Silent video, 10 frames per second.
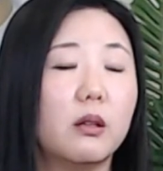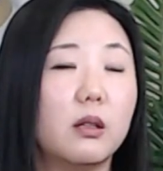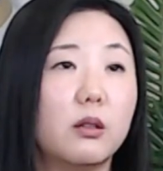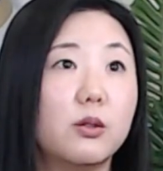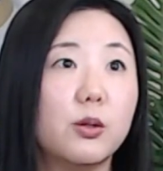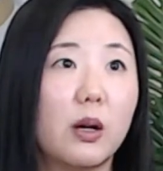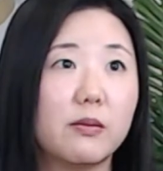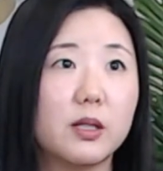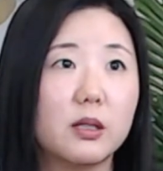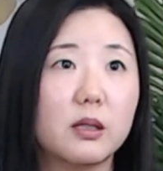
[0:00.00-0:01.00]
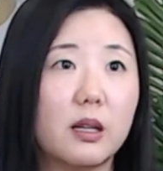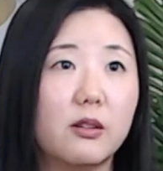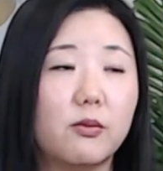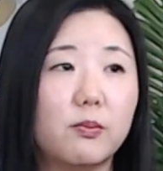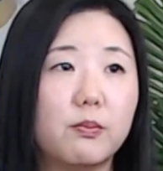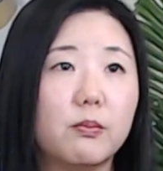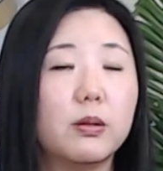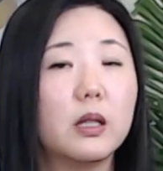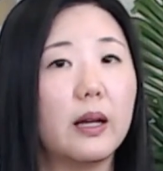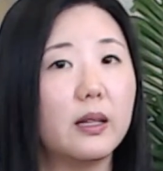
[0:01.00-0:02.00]
you do have to kind of
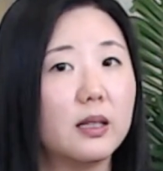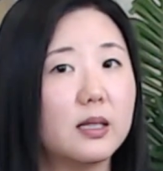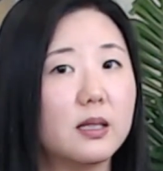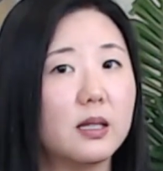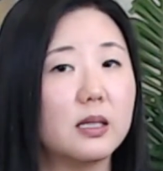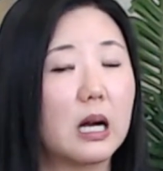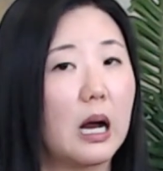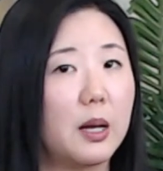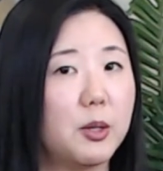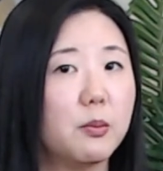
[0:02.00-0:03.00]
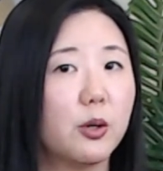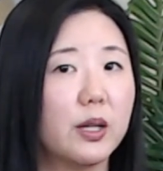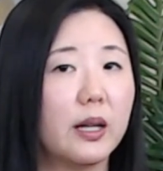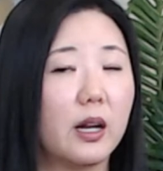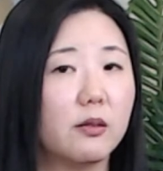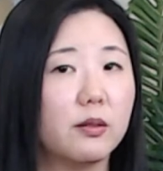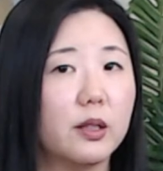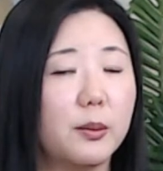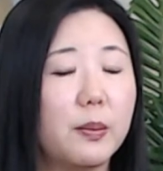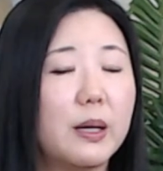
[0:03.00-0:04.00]
plan this and time it pretty
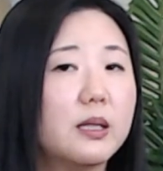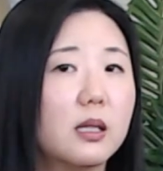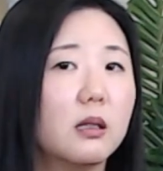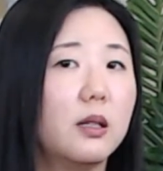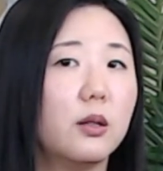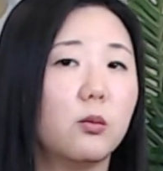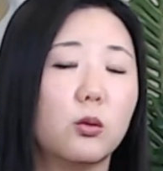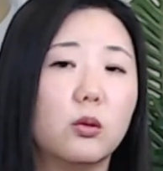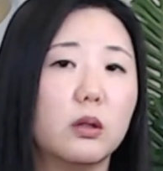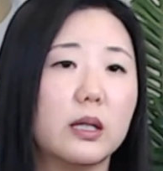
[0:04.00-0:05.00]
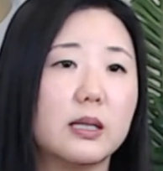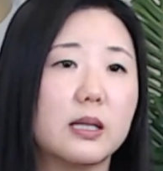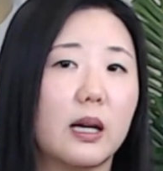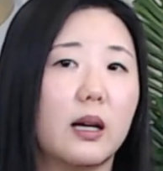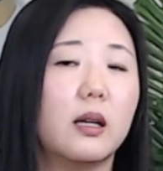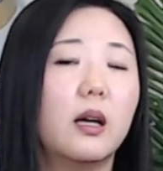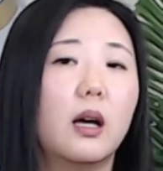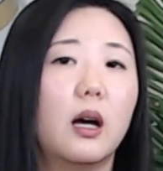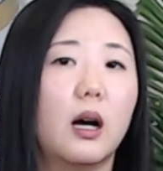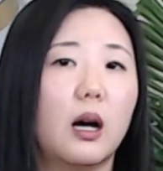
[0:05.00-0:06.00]
carefully. Basically, the rule is that
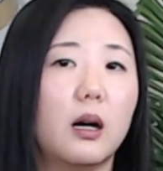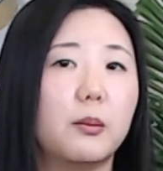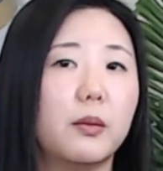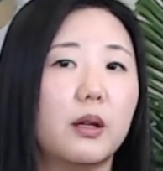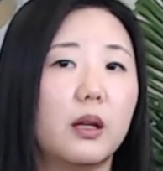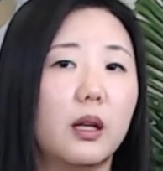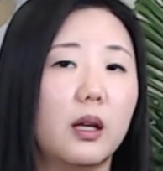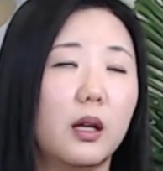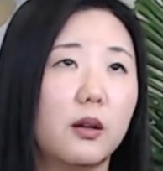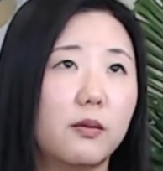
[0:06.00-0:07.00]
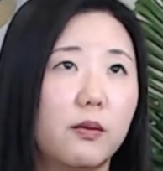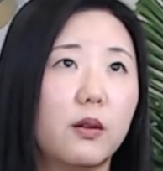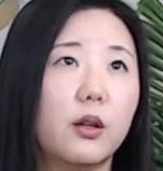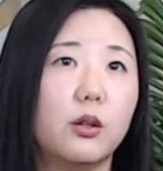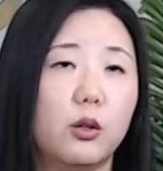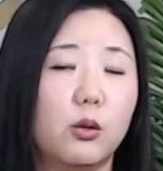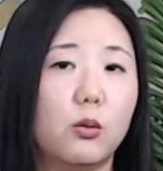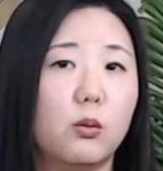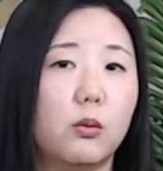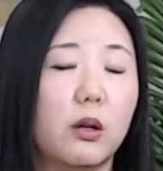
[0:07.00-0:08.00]
if
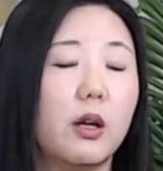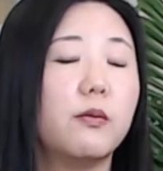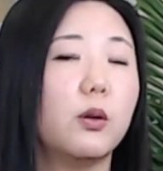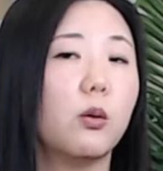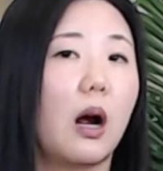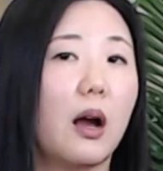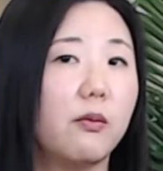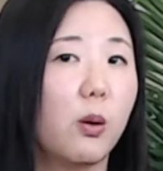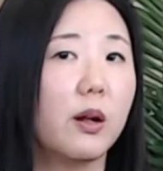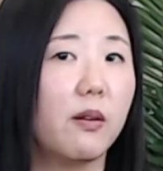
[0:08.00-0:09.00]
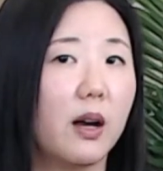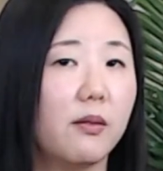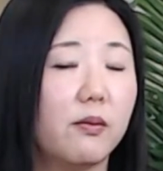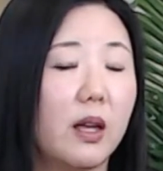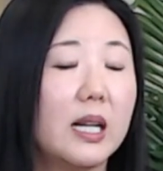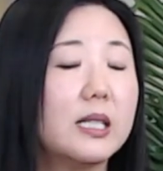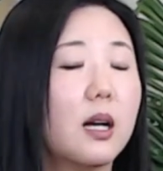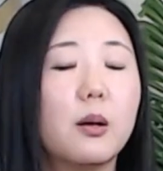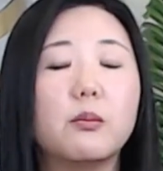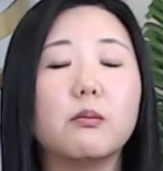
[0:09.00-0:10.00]
your I-485,
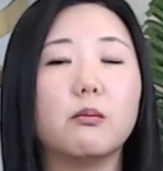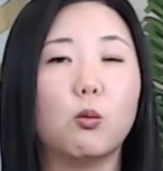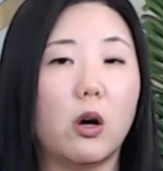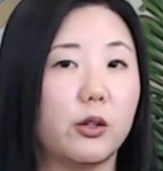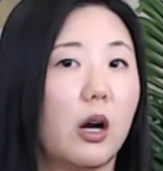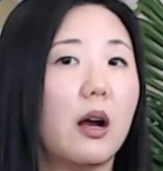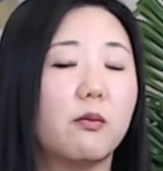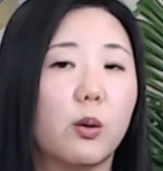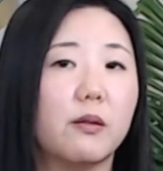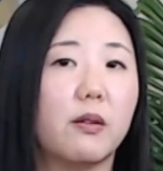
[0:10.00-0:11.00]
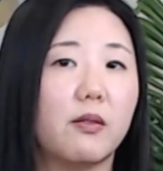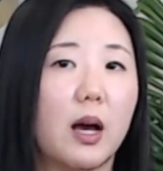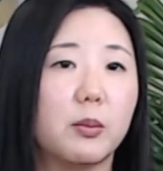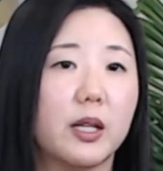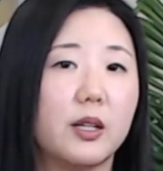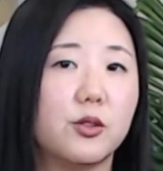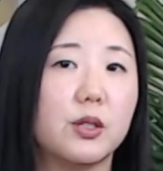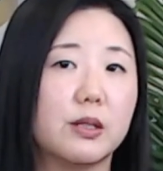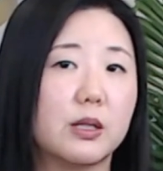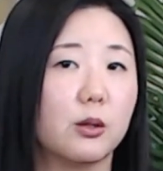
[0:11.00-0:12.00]
anytime while your I-485 application
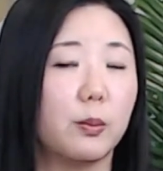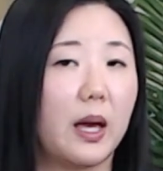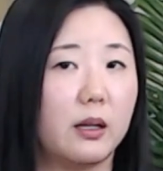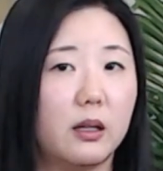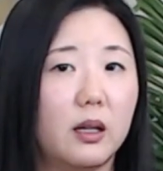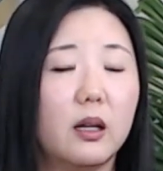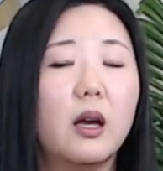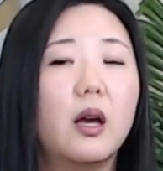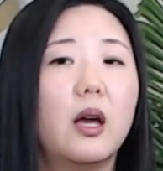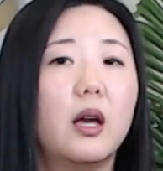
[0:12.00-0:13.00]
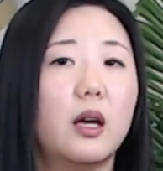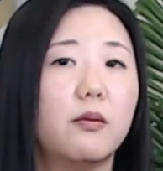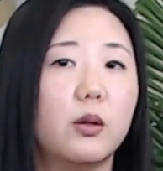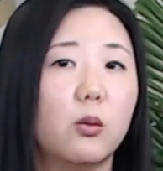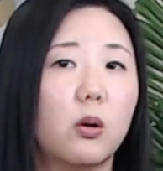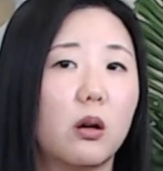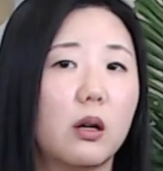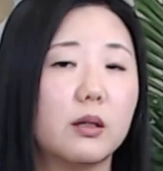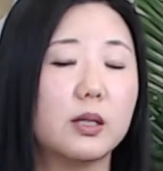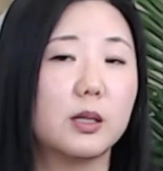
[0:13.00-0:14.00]
is still pending, if
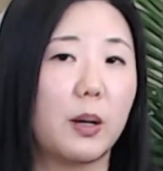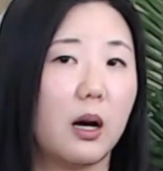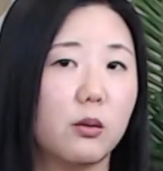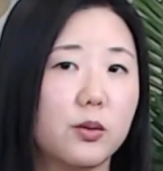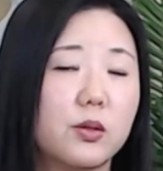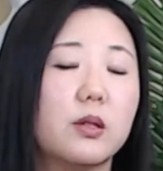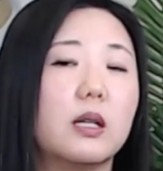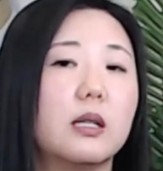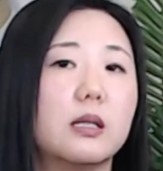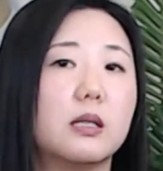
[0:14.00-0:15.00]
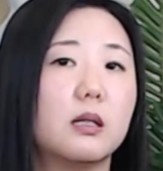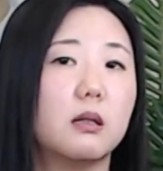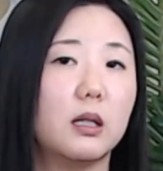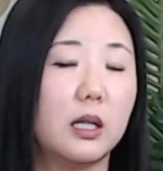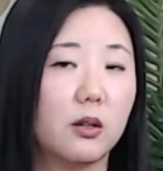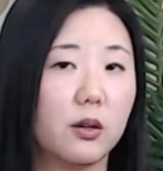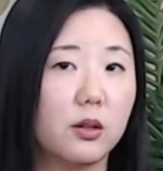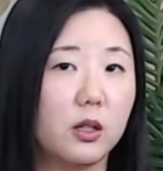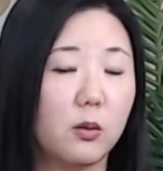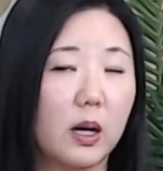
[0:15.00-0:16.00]
your spouse is here in the
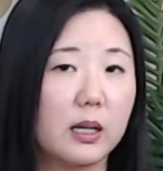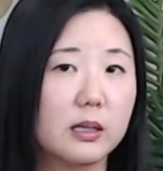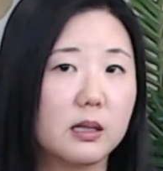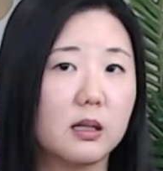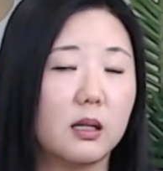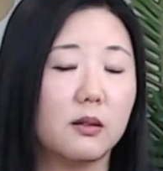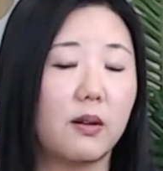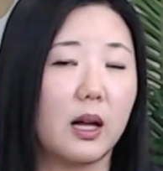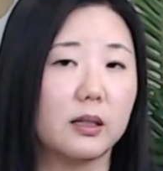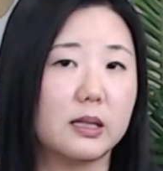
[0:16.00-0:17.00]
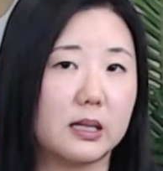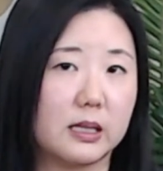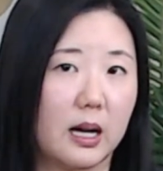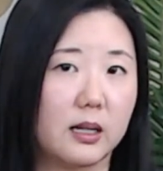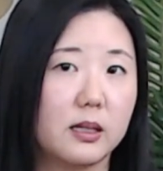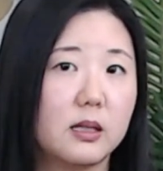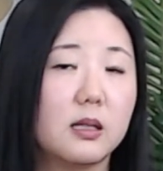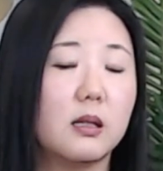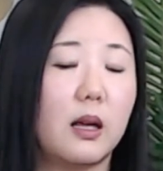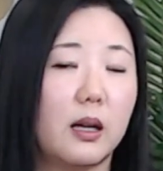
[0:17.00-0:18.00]
U.S. in a valid status,
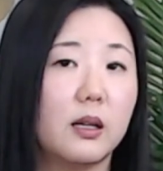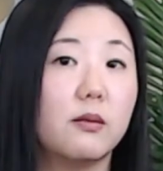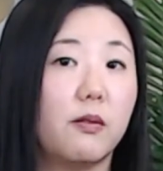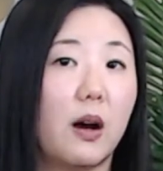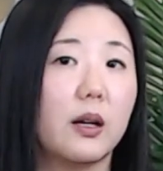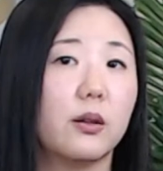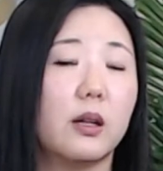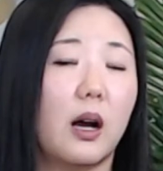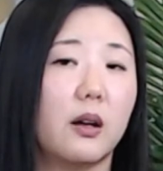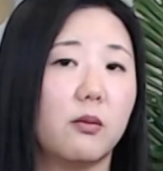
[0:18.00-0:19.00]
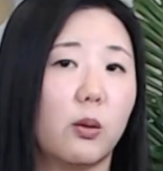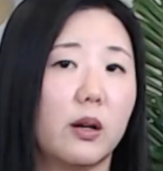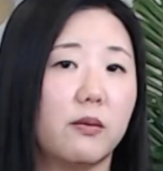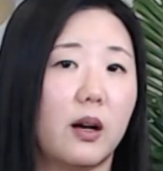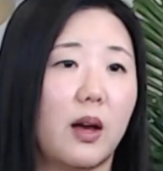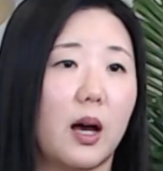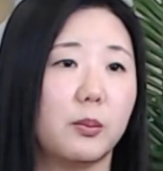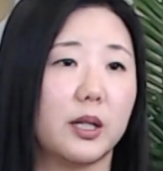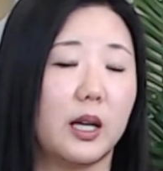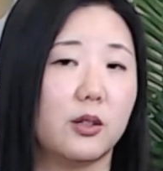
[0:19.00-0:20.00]
they can file the I-485
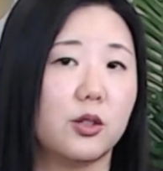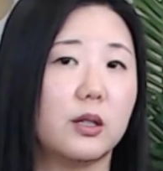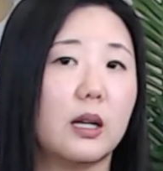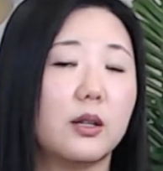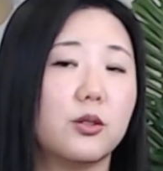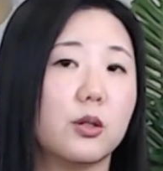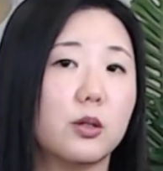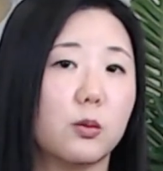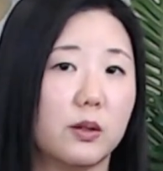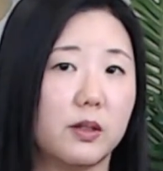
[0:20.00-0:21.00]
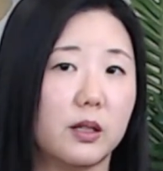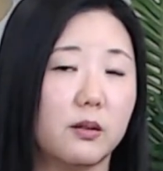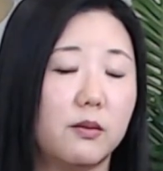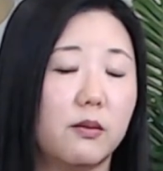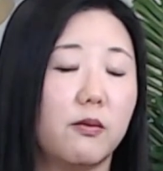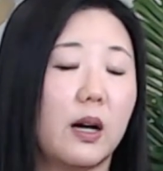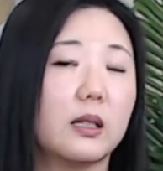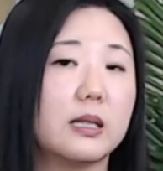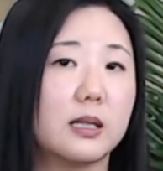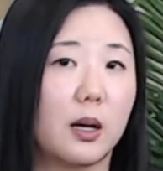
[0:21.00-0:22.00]
application as your derivative, file
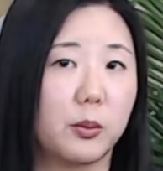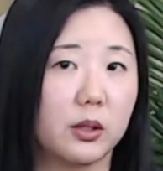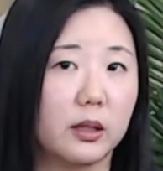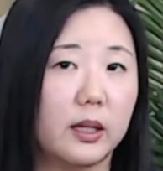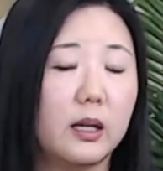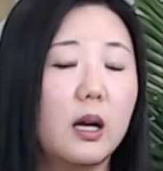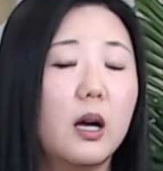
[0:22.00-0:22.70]
it separately